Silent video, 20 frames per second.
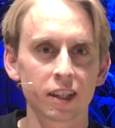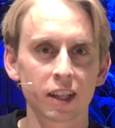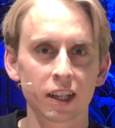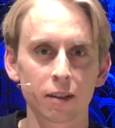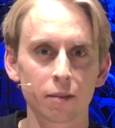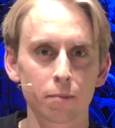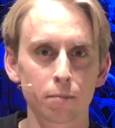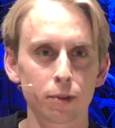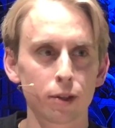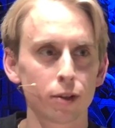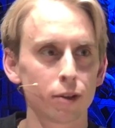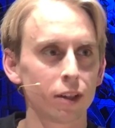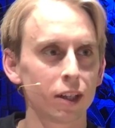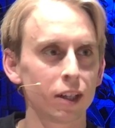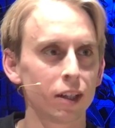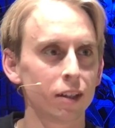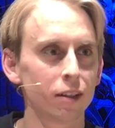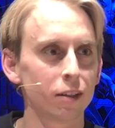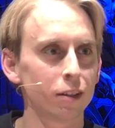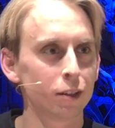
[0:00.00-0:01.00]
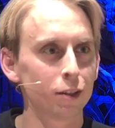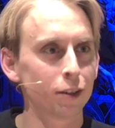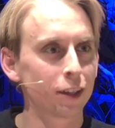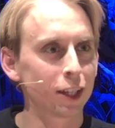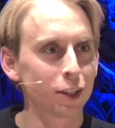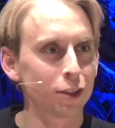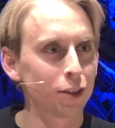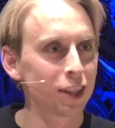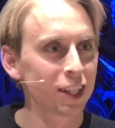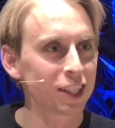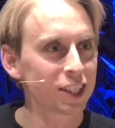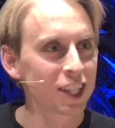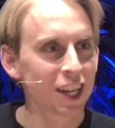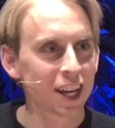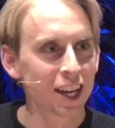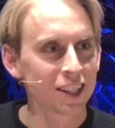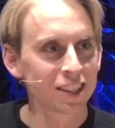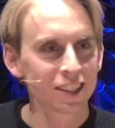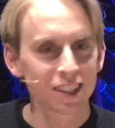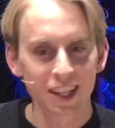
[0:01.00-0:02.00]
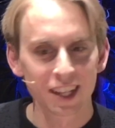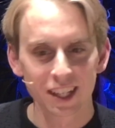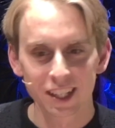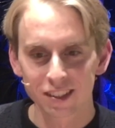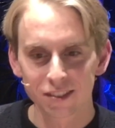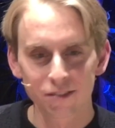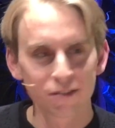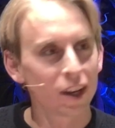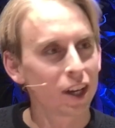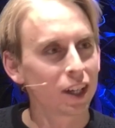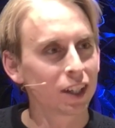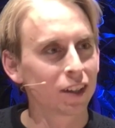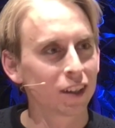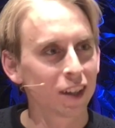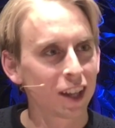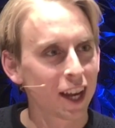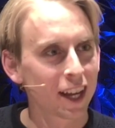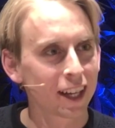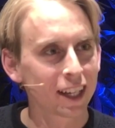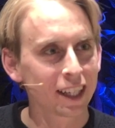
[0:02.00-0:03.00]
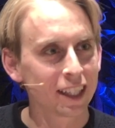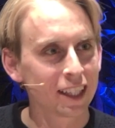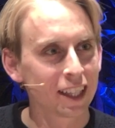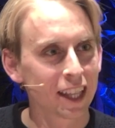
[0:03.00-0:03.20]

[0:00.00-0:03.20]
uh, purely looking to the chance that it's very unlikely